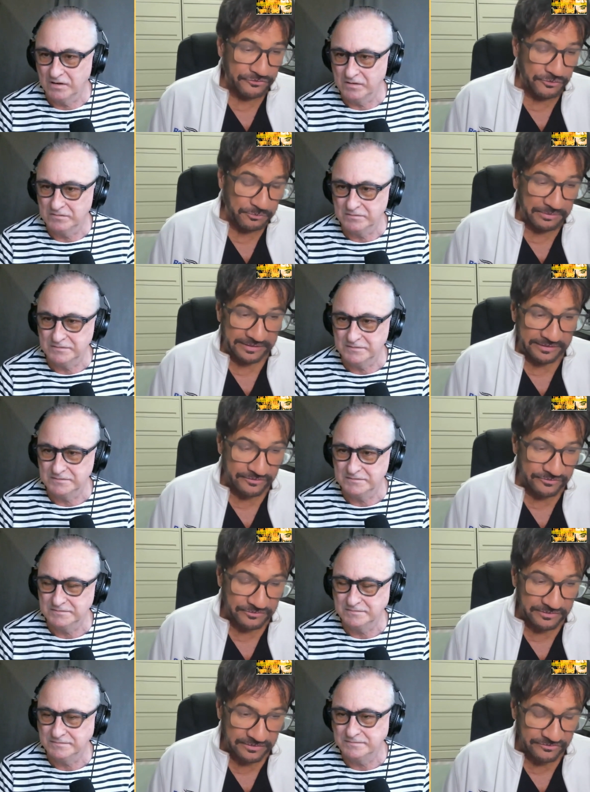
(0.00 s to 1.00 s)
Speaker 1: who played
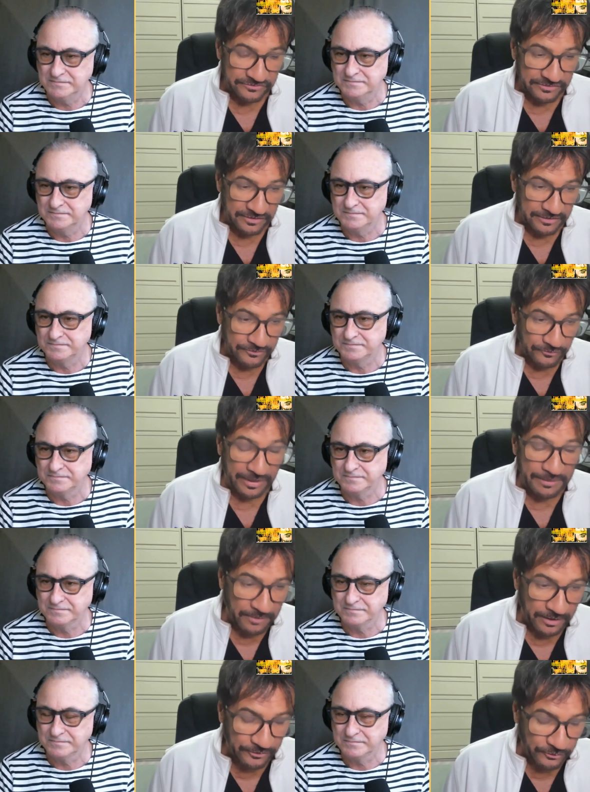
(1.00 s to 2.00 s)
his his uh,
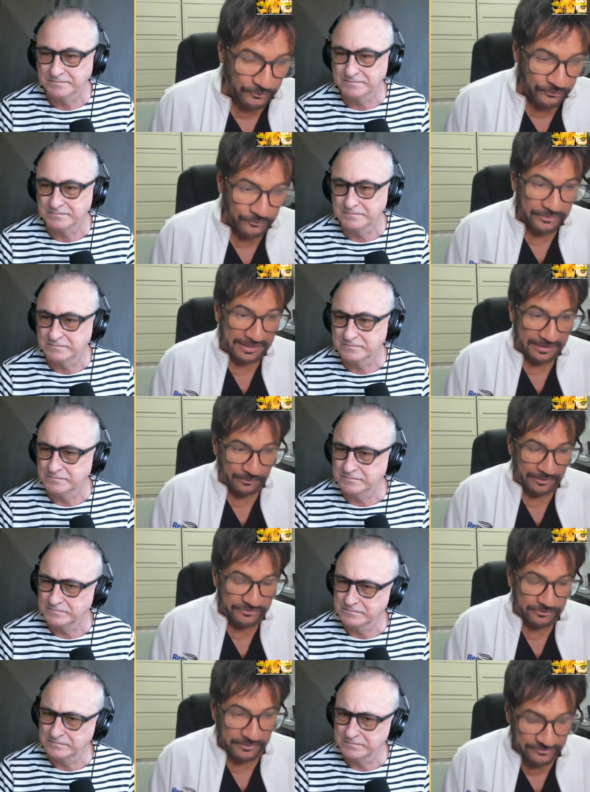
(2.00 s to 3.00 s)
grandma, who kind of
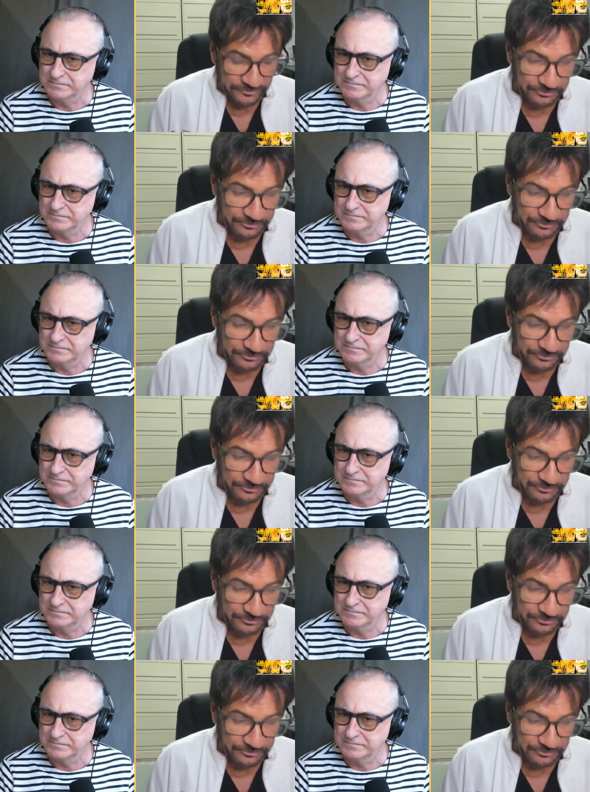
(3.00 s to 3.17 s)
raised him because his